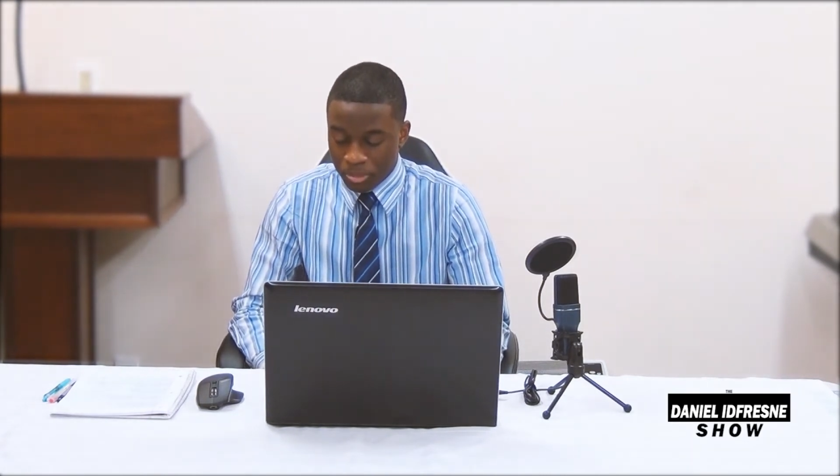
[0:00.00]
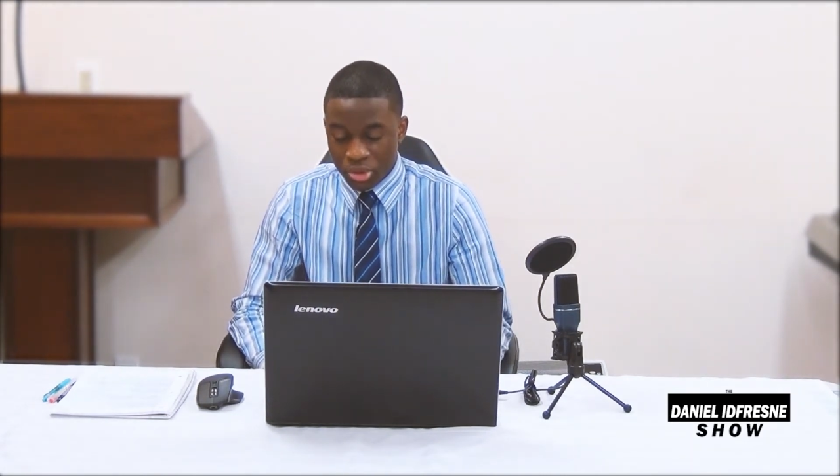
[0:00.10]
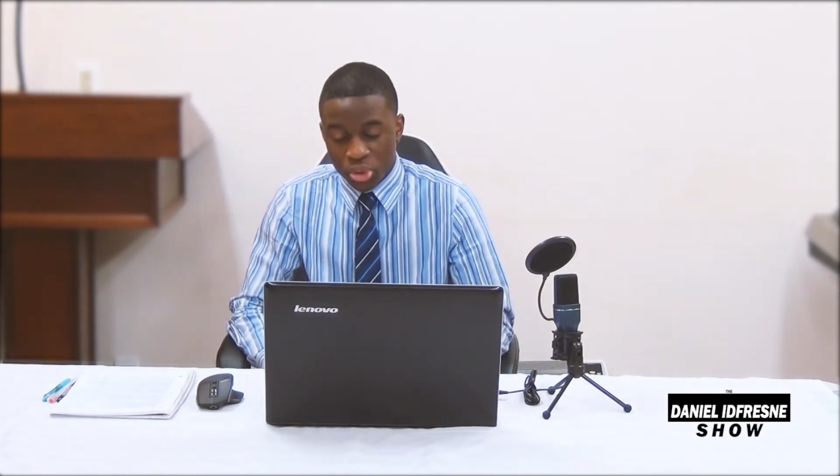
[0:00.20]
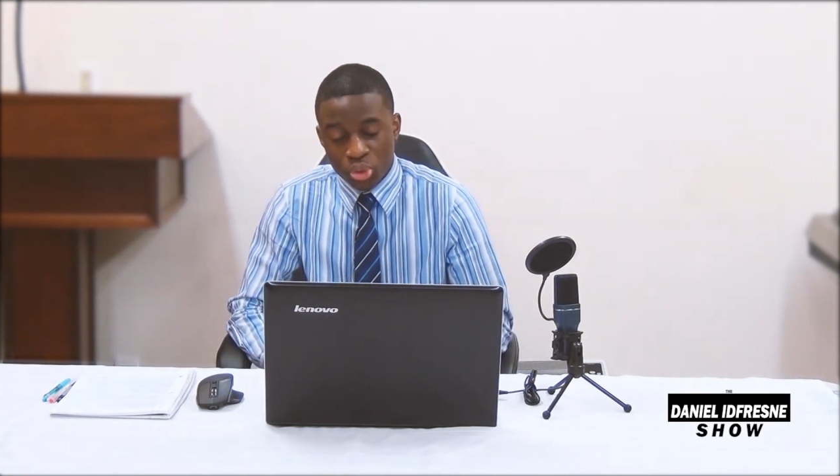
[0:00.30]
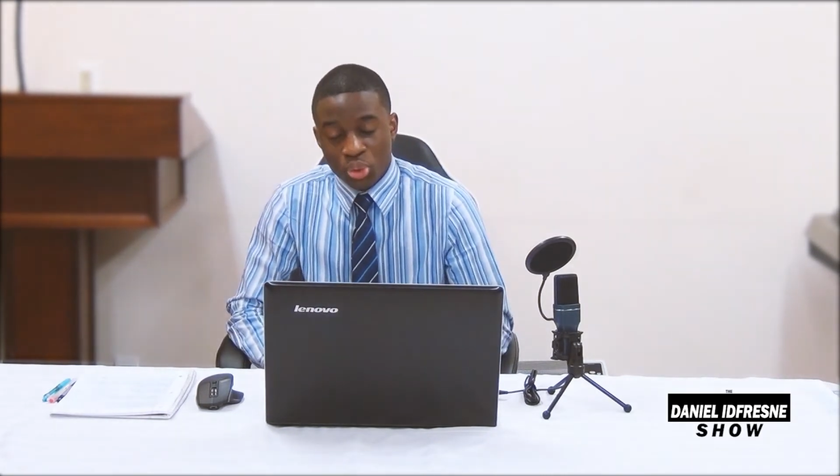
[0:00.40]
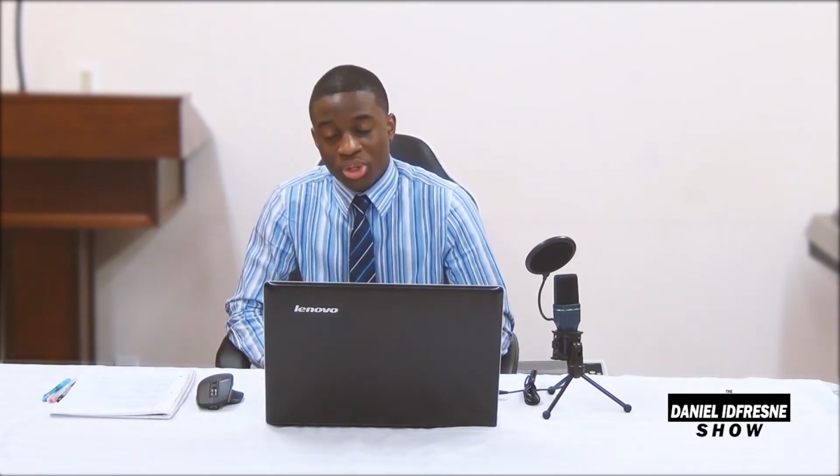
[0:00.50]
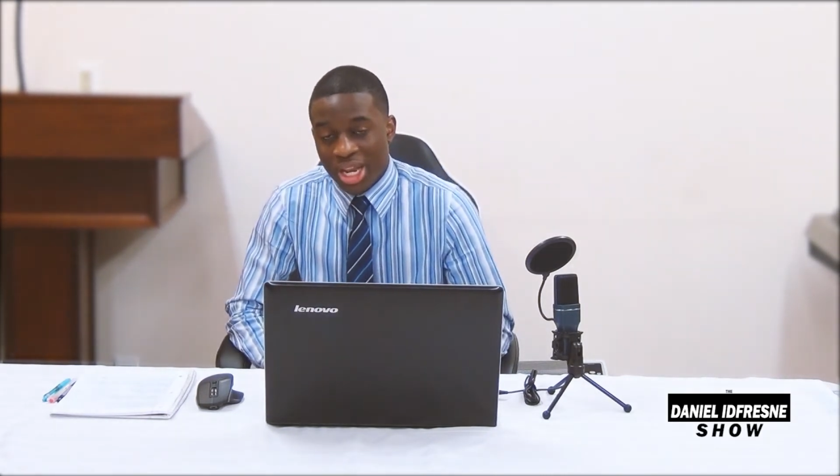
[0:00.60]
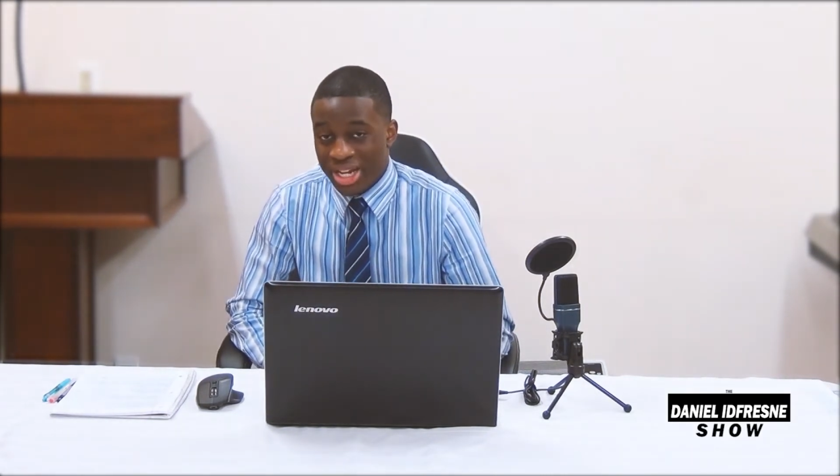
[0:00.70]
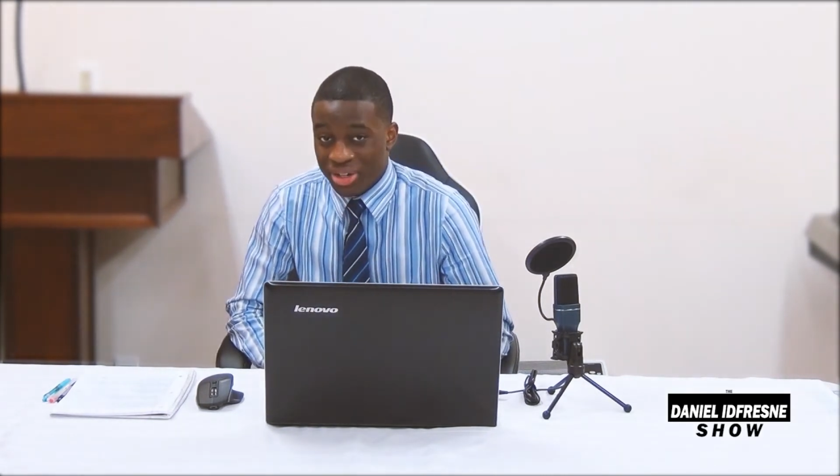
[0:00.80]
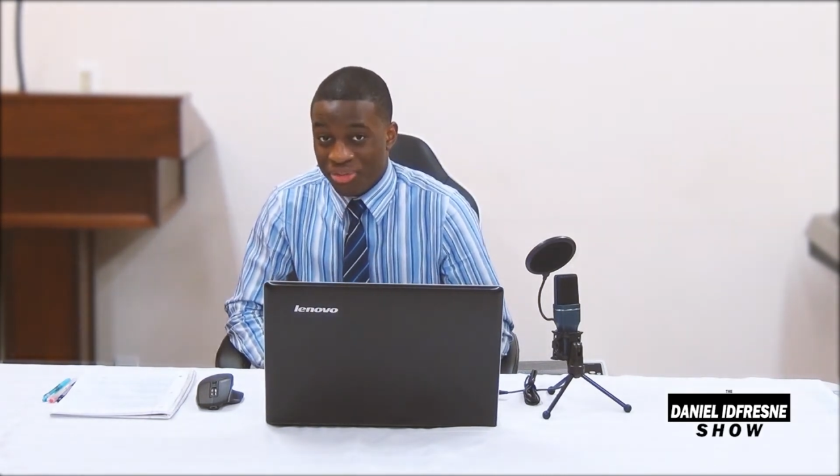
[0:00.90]
Due to a
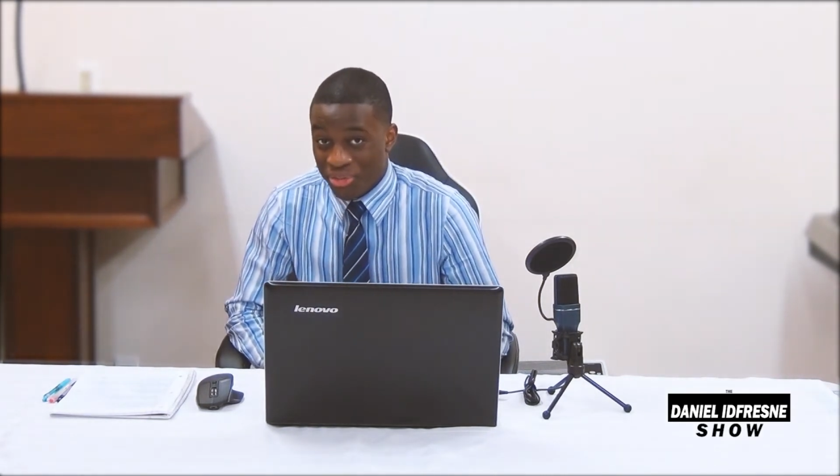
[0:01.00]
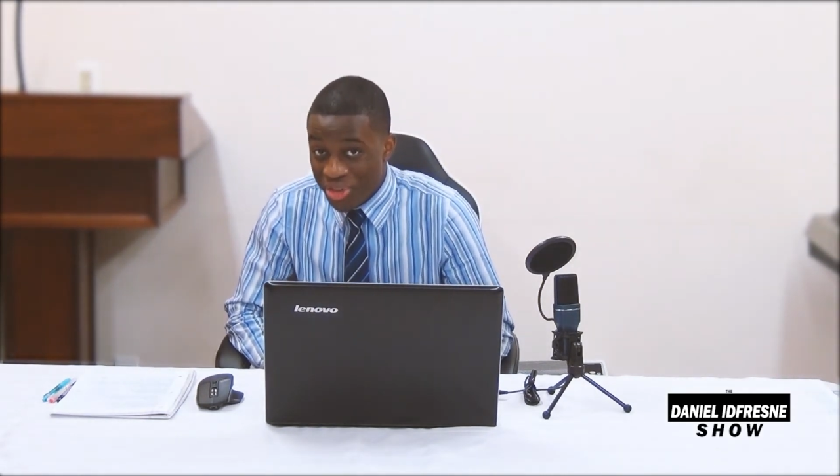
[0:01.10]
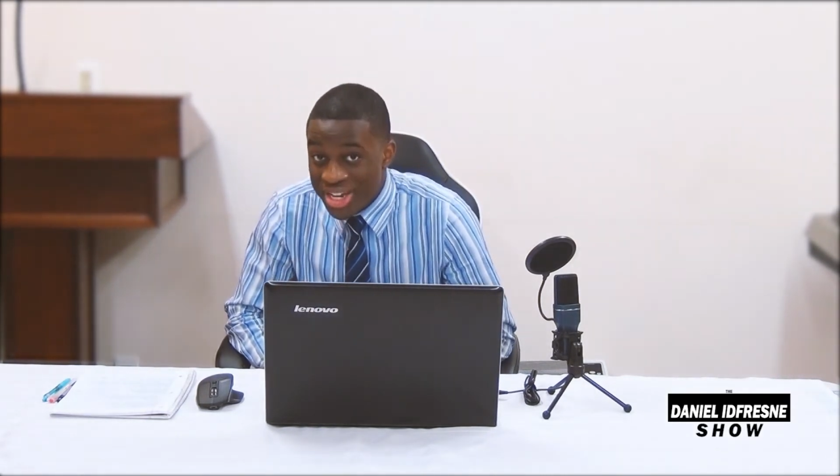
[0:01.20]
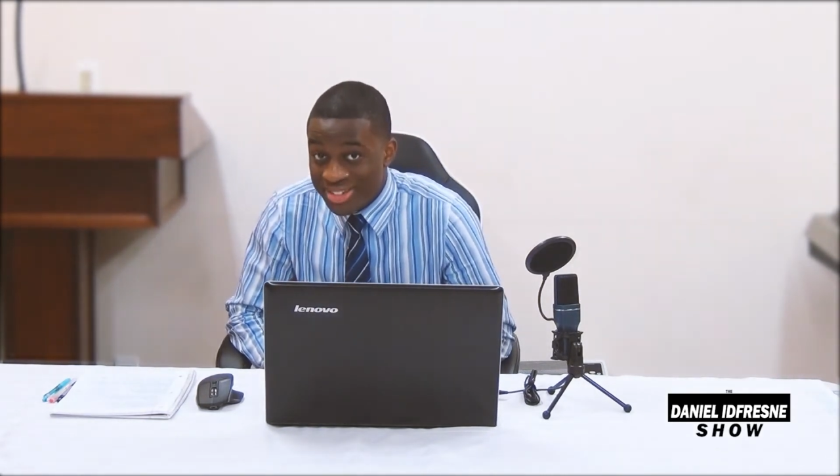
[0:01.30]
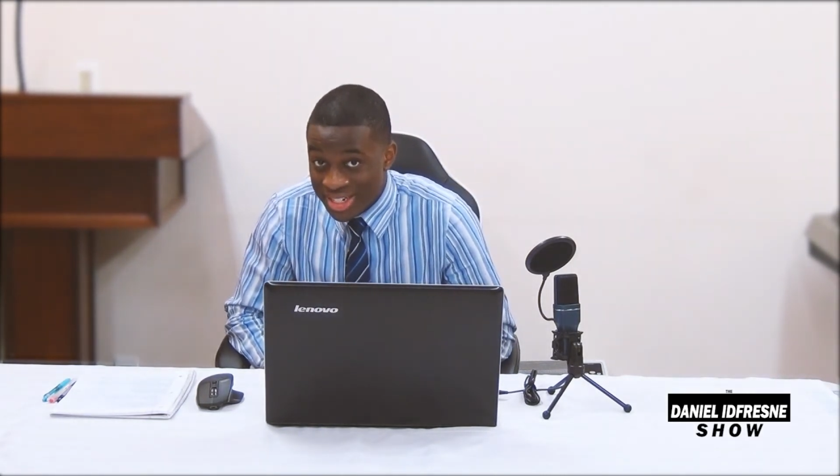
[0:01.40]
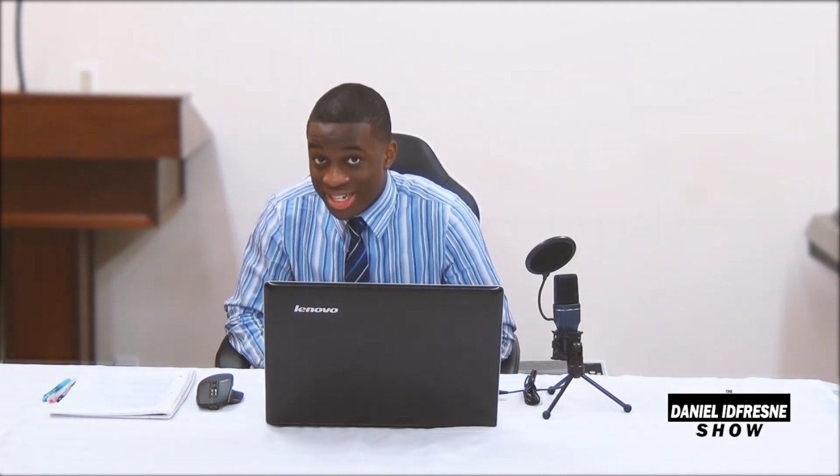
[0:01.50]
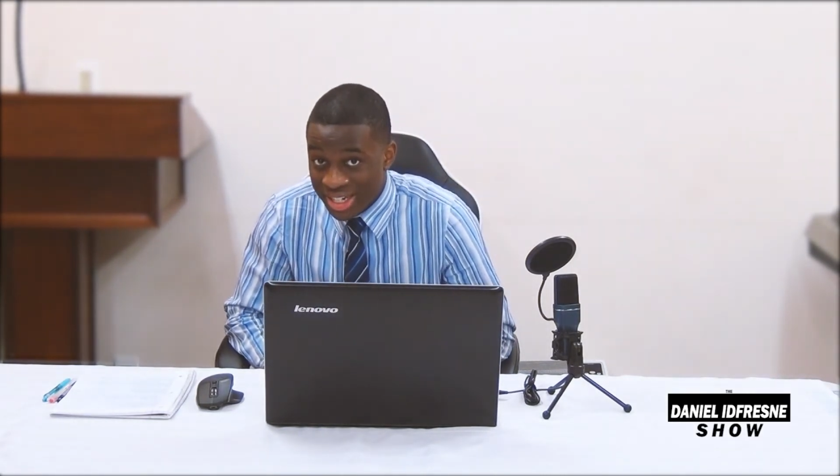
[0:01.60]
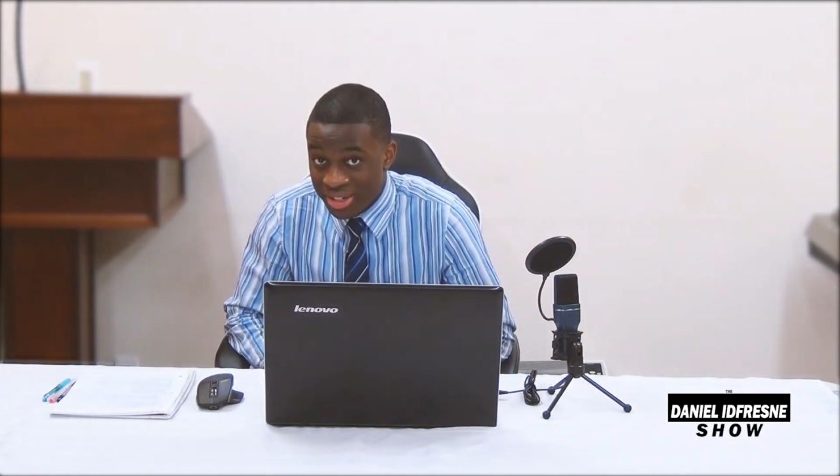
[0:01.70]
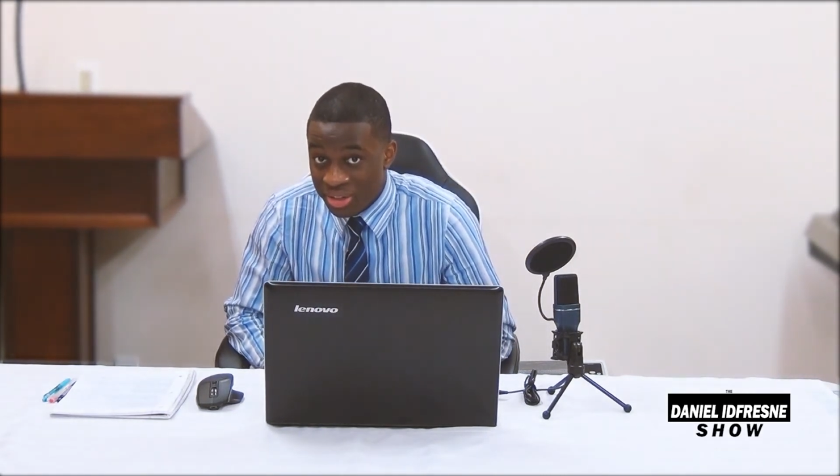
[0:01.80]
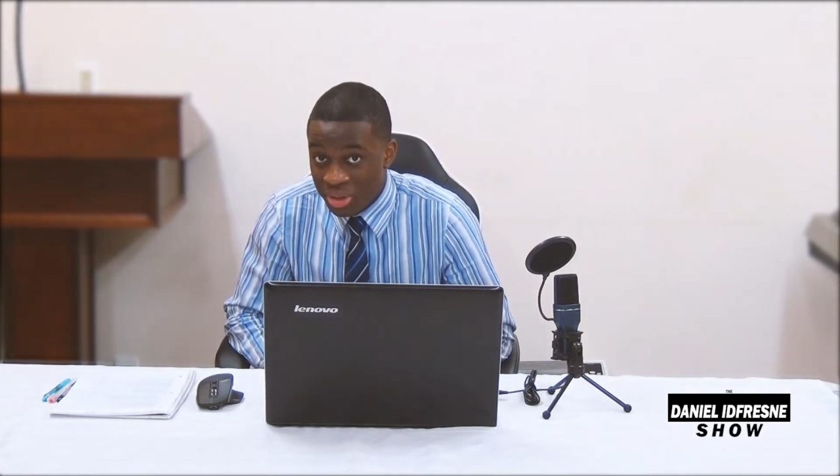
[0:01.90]
lack of reasoning,